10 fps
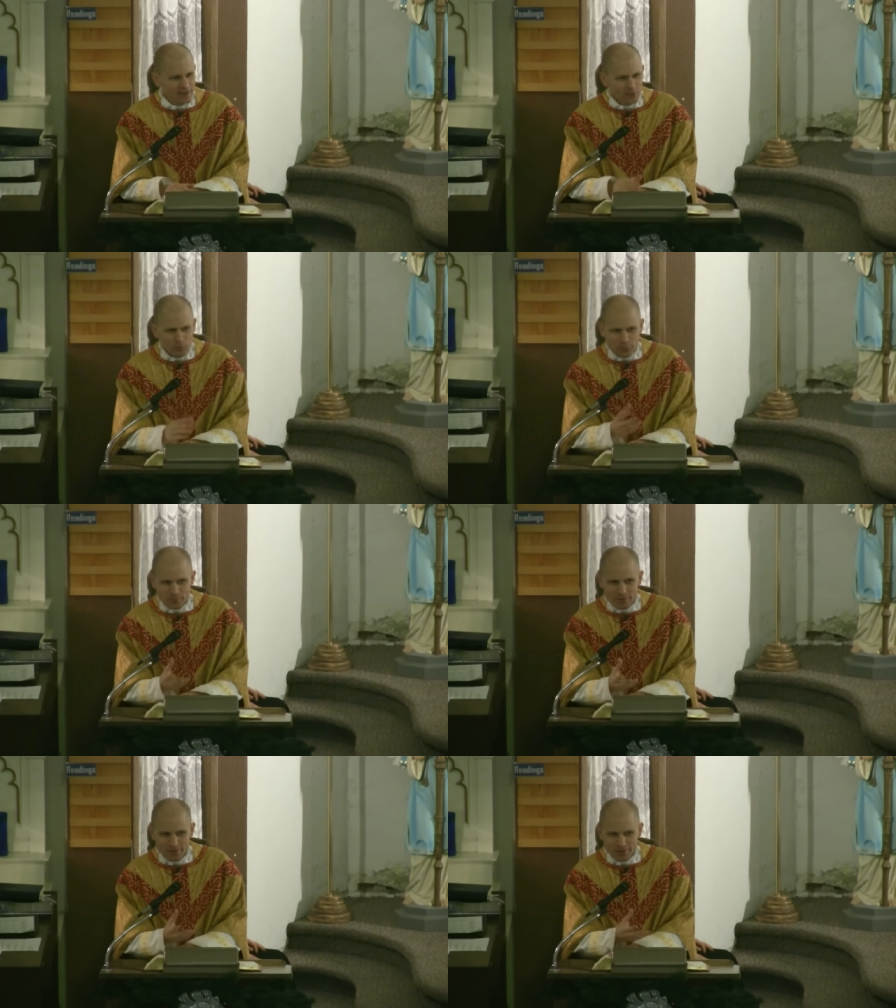You
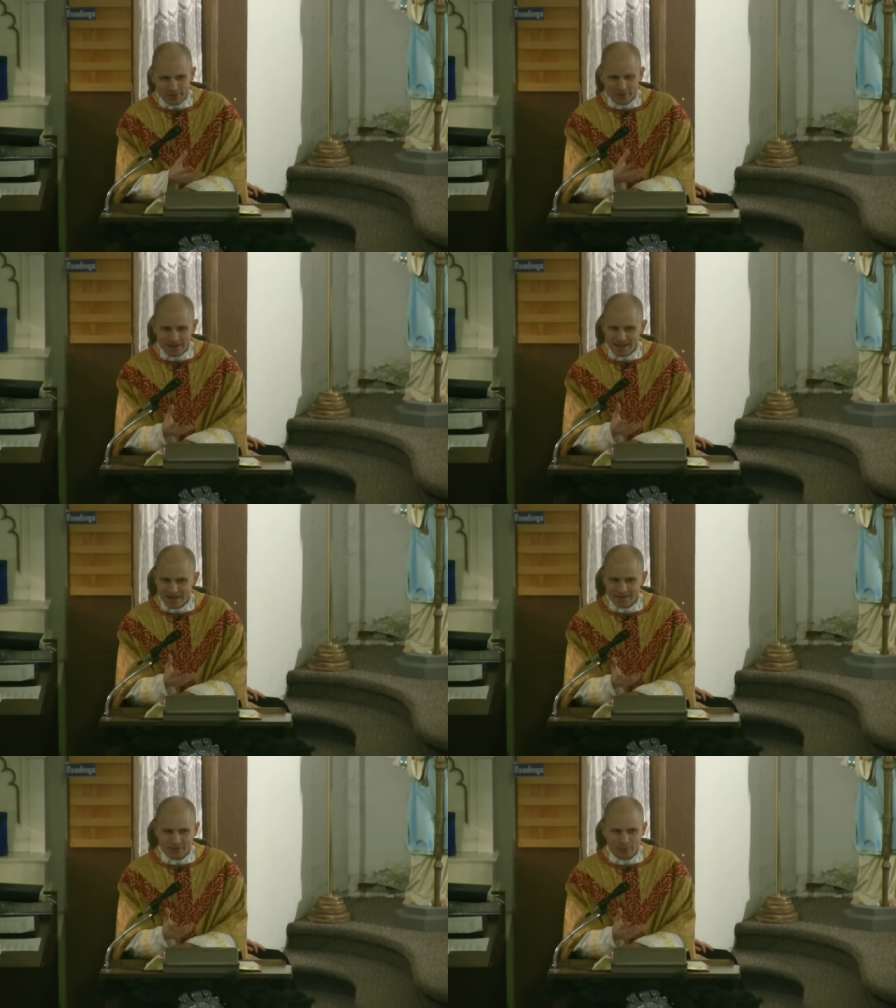wouldn't be like,
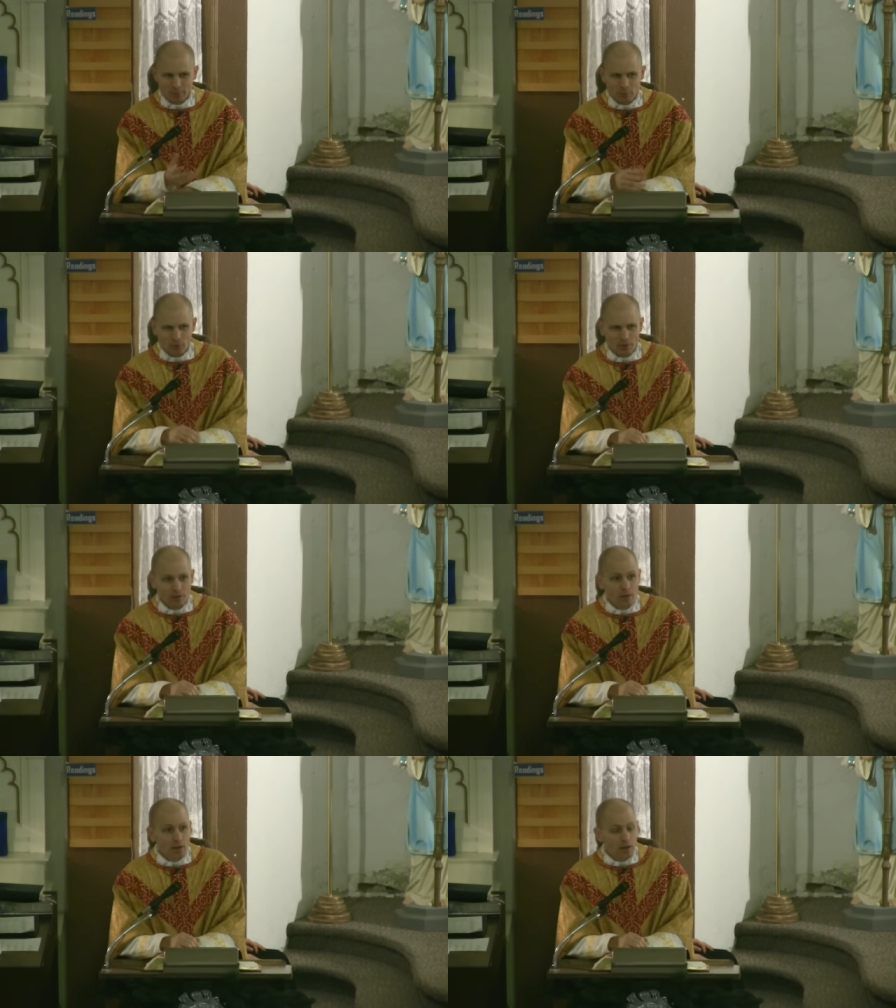ah, tell me more.
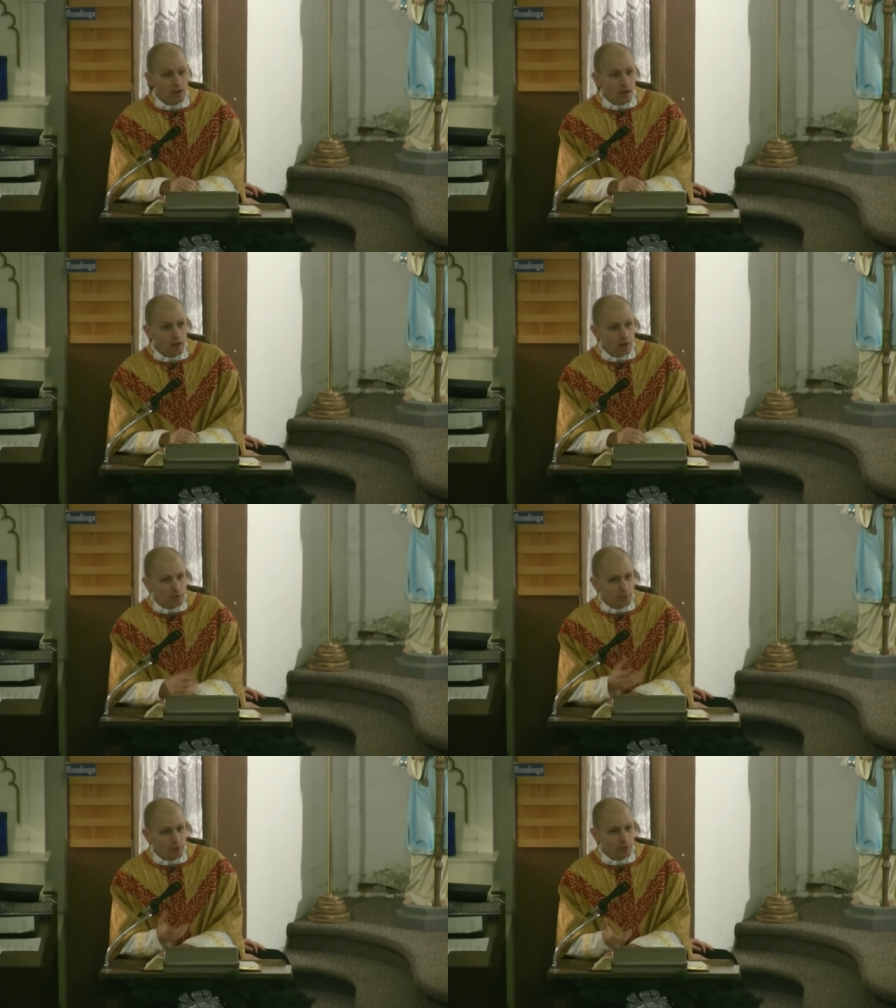Uh,
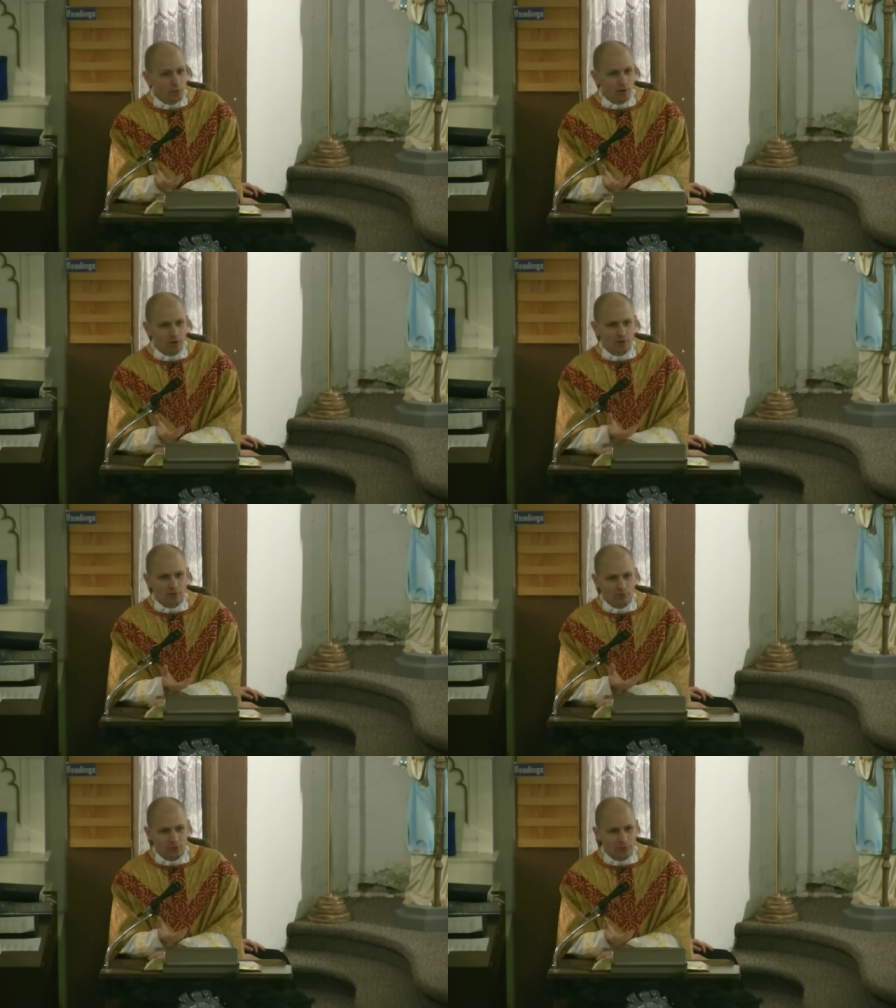you'd probably want
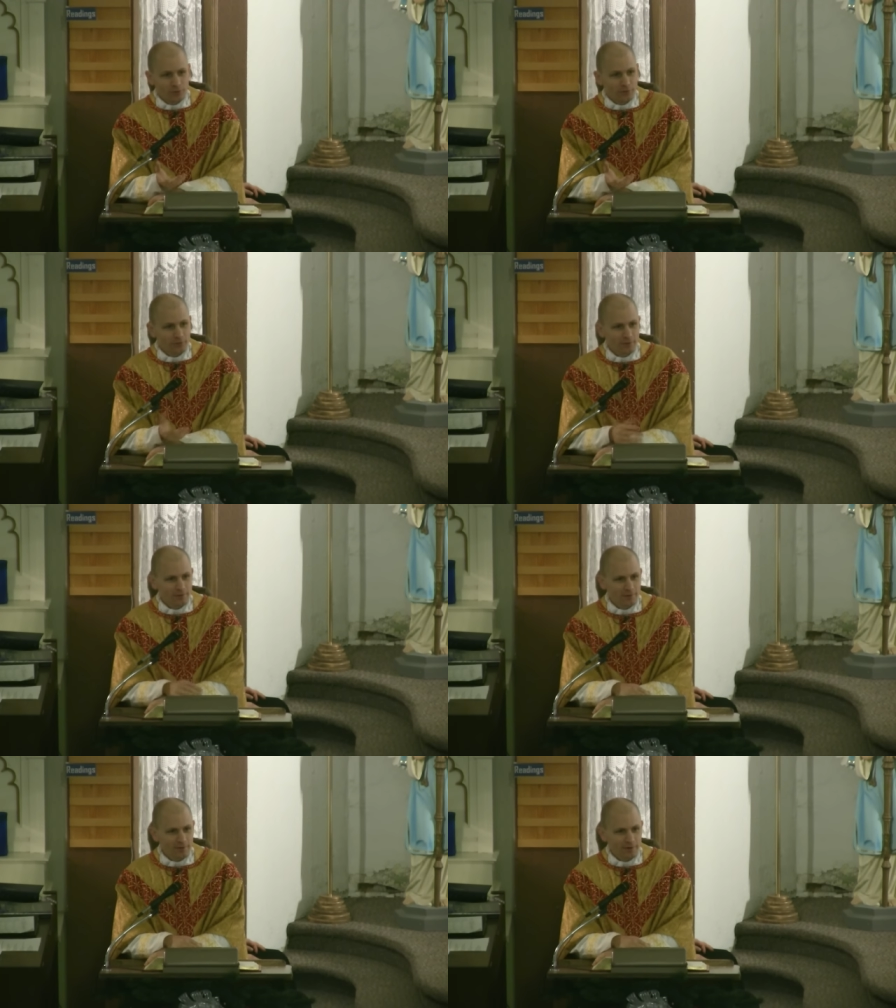another nurse,
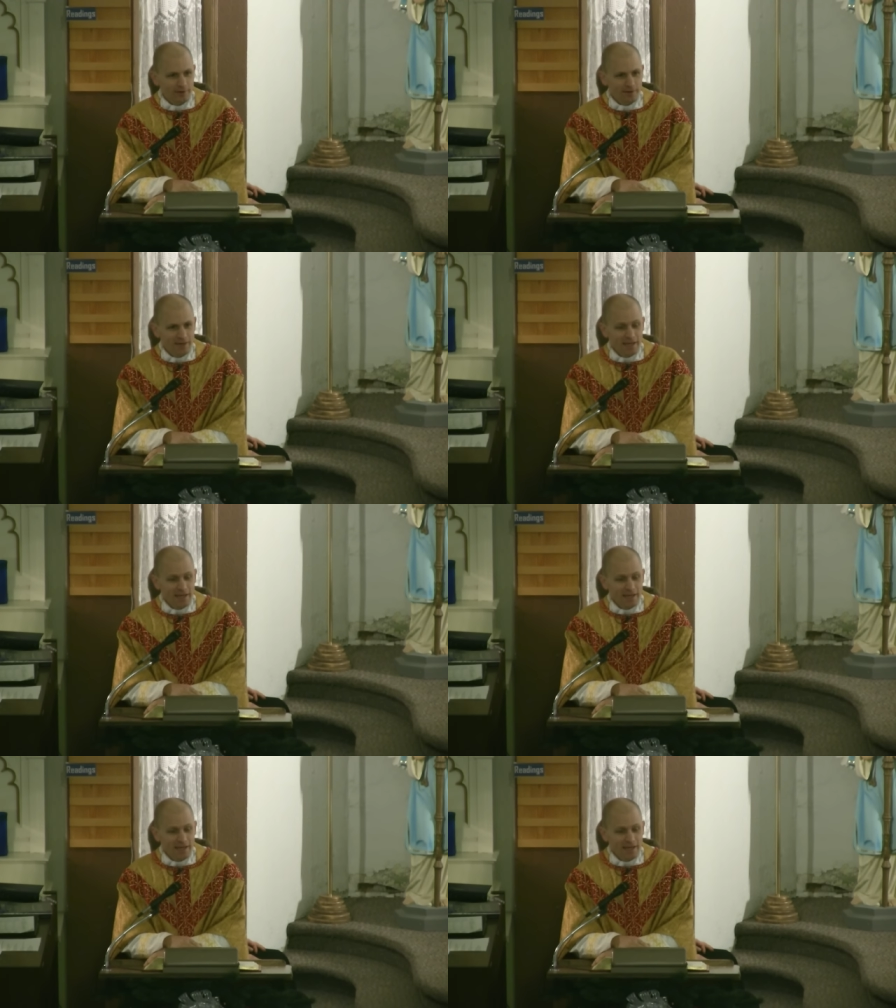right?